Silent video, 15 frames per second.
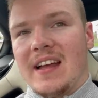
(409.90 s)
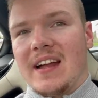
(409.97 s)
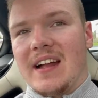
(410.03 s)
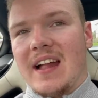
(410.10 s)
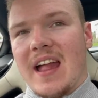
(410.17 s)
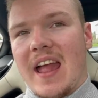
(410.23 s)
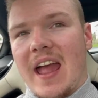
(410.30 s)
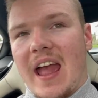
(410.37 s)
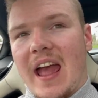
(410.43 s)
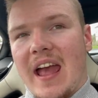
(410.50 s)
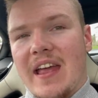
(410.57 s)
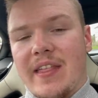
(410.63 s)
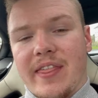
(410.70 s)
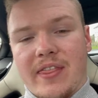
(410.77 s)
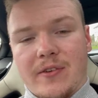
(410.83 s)

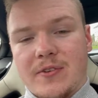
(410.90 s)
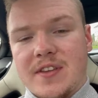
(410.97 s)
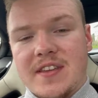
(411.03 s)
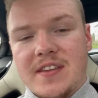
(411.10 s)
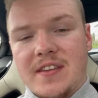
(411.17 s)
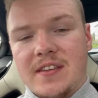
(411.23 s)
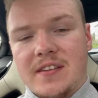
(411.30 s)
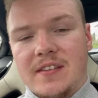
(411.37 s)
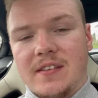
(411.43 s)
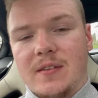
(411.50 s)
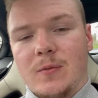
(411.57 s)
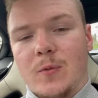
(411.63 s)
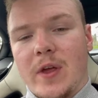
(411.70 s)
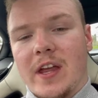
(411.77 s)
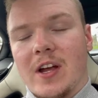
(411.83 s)
at 3,
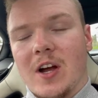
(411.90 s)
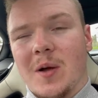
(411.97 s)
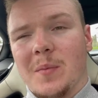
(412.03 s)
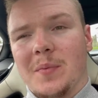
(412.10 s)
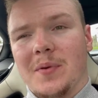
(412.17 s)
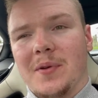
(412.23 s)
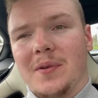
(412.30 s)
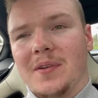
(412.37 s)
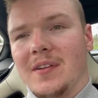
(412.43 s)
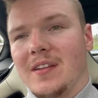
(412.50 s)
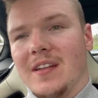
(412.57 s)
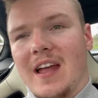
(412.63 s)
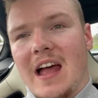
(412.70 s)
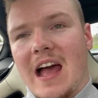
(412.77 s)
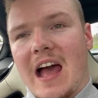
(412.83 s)
wake up
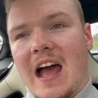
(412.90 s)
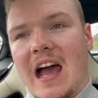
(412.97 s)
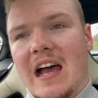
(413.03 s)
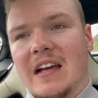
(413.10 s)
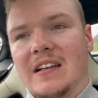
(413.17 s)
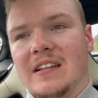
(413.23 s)
at